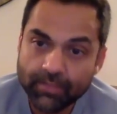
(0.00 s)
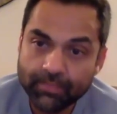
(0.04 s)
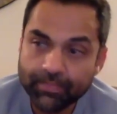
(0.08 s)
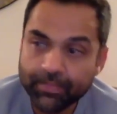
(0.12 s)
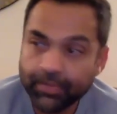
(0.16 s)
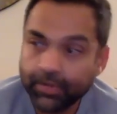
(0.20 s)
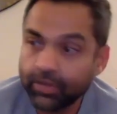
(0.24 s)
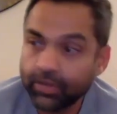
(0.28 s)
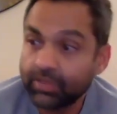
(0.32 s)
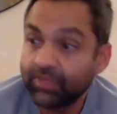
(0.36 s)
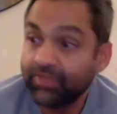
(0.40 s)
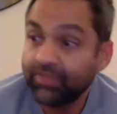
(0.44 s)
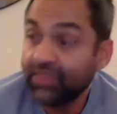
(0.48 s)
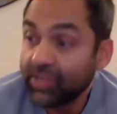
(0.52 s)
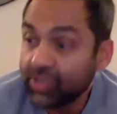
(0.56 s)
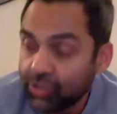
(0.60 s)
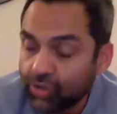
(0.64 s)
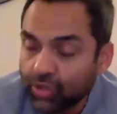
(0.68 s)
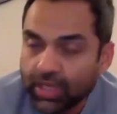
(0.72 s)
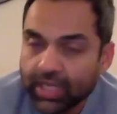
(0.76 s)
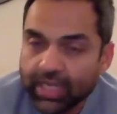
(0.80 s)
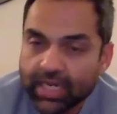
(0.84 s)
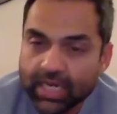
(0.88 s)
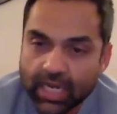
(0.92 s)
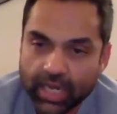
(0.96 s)
because
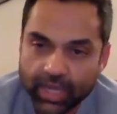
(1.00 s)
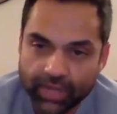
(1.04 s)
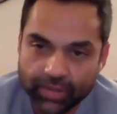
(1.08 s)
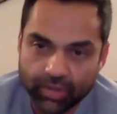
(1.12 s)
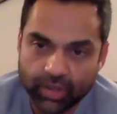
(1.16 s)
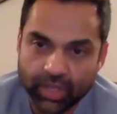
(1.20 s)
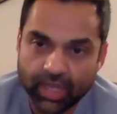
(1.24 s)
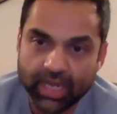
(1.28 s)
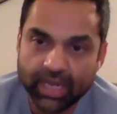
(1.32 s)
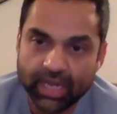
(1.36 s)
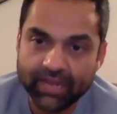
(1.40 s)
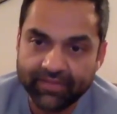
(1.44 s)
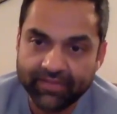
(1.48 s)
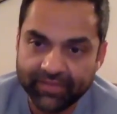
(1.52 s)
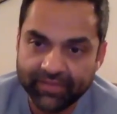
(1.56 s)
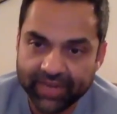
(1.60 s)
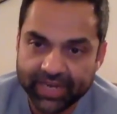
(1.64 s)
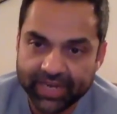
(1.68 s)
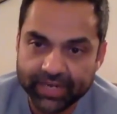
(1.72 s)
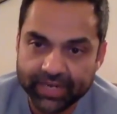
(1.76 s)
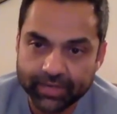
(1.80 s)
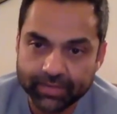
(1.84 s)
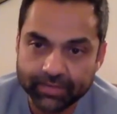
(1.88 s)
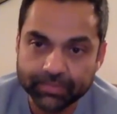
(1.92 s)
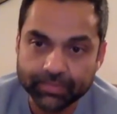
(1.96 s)
visually now you're getting
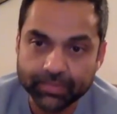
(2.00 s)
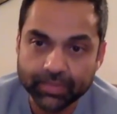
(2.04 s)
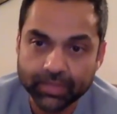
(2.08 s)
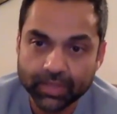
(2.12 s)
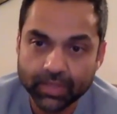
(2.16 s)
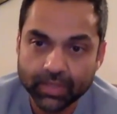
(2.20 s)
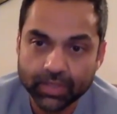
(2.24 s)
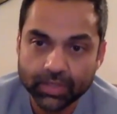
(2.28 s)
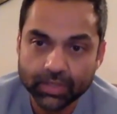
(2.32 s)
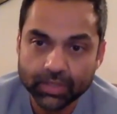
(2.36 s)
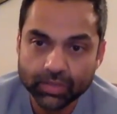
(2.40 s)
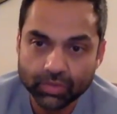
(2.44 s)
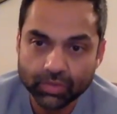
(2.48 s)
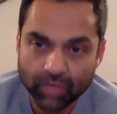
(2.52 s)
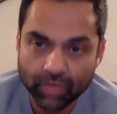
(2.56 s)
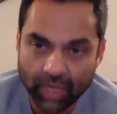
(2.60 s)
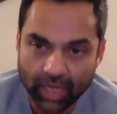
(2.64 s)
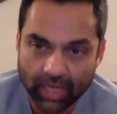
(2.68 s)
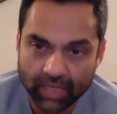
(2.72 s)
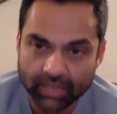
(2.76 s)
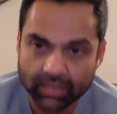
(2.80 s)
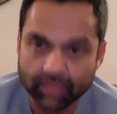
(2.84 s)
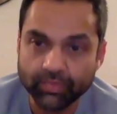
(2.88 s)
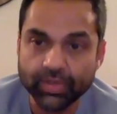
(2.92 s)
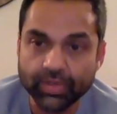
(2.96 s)
freedom to
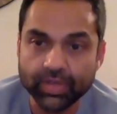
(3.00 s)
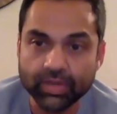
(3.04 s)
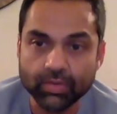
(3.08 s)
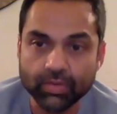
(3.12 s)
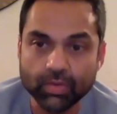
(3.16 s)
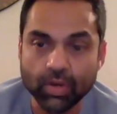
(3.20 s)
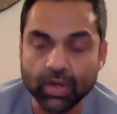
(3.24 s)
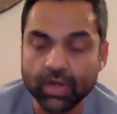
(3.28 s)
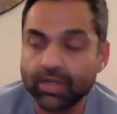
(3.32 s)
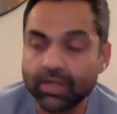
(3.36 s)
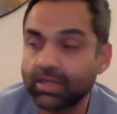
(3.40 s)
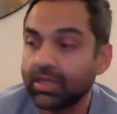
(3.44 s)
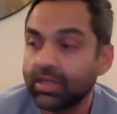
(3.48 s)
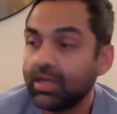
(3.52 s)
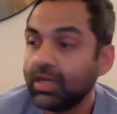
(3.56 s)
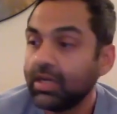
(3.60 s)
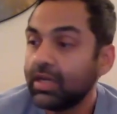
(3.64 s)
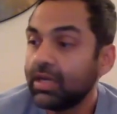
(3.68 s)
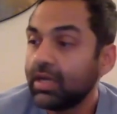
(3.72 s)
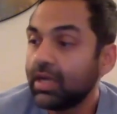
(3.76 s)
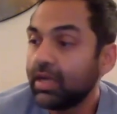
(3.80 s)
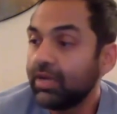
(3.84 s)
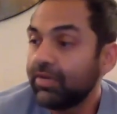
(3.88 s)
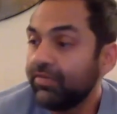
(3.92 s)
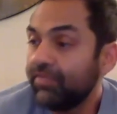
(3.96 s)
cast the way you want.
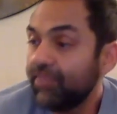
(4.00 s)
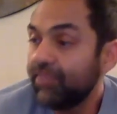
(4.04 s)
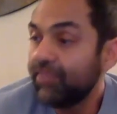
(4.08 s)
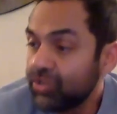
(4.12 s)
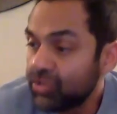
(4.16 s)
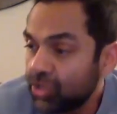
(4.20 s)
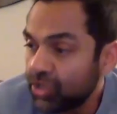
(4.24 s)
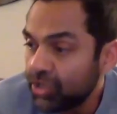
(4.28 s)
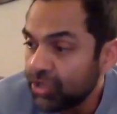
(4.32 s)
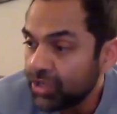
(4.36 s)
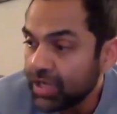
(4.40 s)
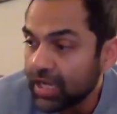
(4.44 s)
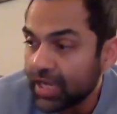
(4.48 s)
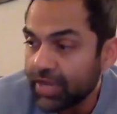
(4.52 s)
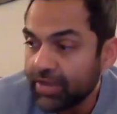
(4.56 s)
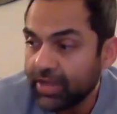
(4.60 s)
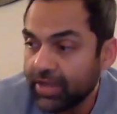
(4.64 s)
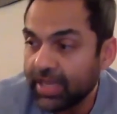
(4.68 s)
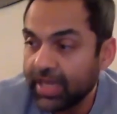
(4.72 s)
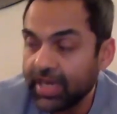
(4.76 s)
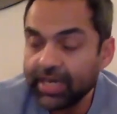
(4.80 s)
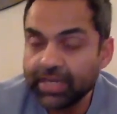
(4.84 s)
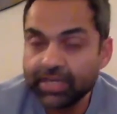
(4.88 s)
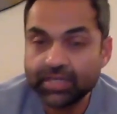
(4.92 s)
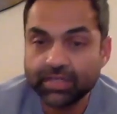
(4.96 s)
Visually now you're
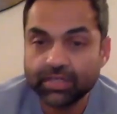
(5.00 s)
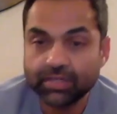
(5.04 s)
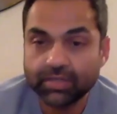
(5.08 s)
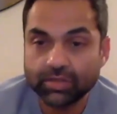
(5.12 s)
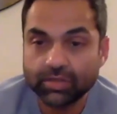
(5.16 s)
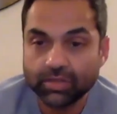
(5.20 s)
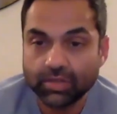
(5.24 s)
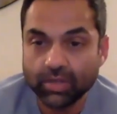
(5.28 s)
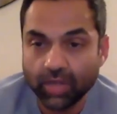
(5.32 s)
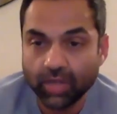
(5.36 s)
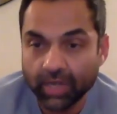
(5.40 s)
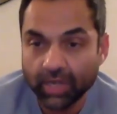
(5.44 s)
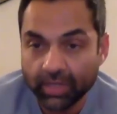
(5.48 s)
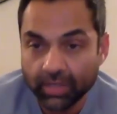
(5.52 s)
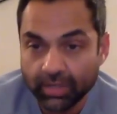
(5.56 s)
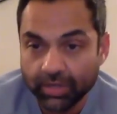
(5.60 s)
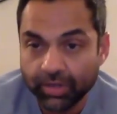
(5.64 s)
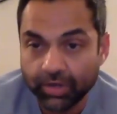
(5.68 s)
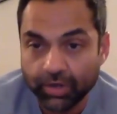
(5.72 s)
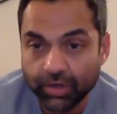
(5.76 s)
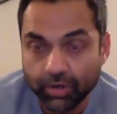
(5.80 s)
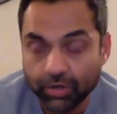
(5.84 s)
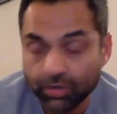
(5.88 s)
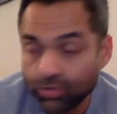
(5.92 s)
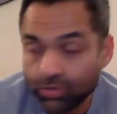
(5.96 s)
getting,
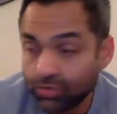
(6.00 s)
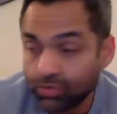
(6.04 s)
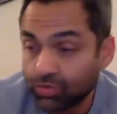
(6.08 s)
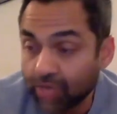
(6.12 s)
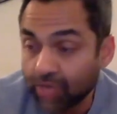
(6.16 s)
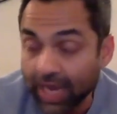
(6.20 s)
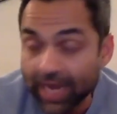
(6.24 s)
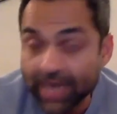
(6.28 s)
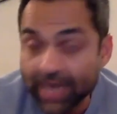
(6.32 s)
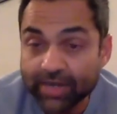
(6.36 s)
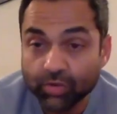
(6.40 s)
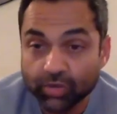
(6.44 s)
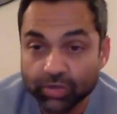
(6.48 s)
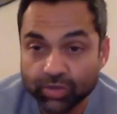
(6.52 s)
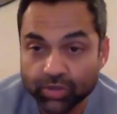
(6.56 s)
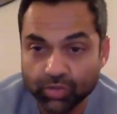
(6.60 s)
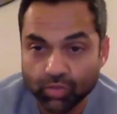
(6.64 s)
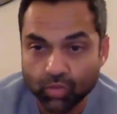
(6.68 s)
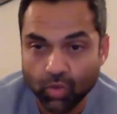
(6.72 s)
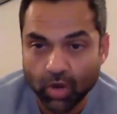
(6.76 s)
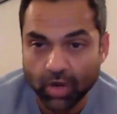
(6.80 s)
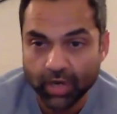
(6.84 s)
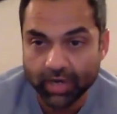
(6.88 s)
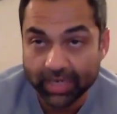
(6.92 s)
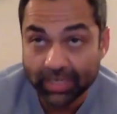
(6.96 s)
to write what you
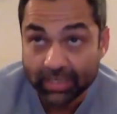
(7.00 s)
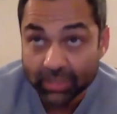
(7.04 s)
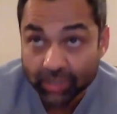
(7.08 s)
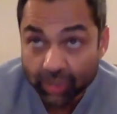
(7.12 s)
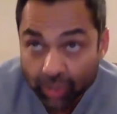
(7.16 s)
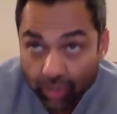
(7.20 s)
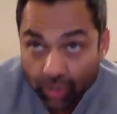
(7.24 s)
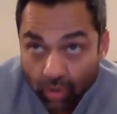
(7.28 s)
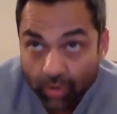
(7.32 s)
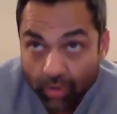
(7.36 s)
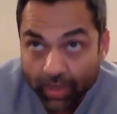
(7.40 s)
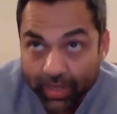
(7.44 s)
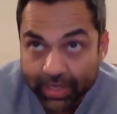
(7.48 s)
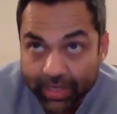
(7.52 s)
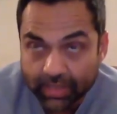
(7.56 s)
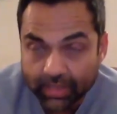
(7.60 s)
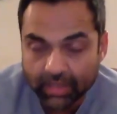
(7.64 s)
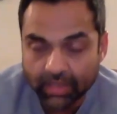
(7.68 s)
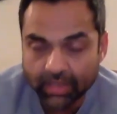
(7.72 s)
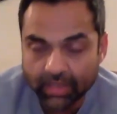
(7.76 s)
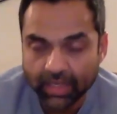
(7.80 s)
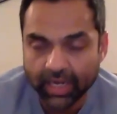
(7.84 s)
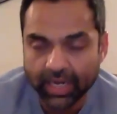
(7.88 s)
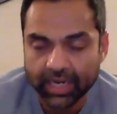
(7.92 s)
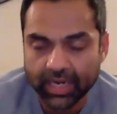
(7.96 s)
want and show it
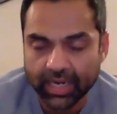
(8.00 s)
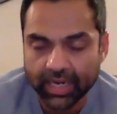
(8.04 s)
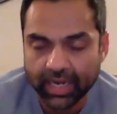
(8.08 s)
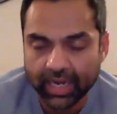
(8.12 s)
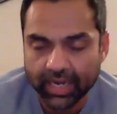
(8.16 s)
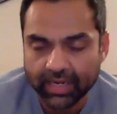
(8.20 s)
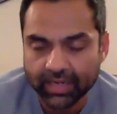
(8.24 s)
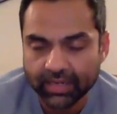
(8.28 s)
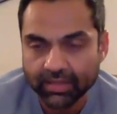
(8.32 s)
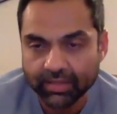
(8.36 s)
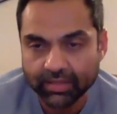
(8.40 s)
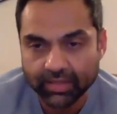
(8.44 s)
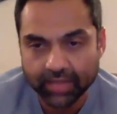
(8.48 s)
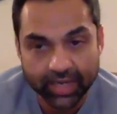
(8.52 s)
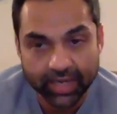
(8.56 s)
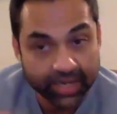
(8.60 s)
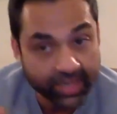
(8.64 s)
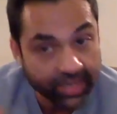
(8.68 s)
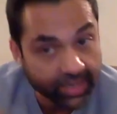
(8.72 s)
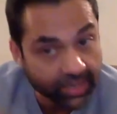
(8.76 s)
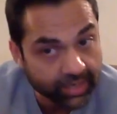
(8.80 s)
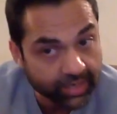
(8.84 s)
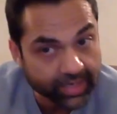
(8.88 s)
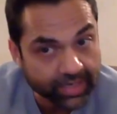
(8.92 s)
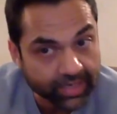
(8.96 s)
and
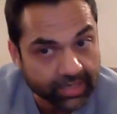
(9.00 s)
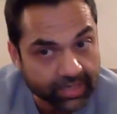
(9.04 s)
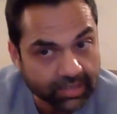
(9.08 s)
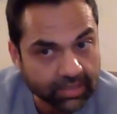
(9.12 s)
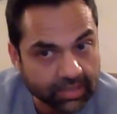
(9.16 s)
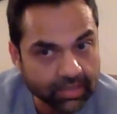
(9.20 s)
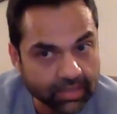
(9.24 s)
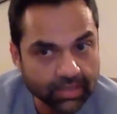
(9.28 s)
hear it.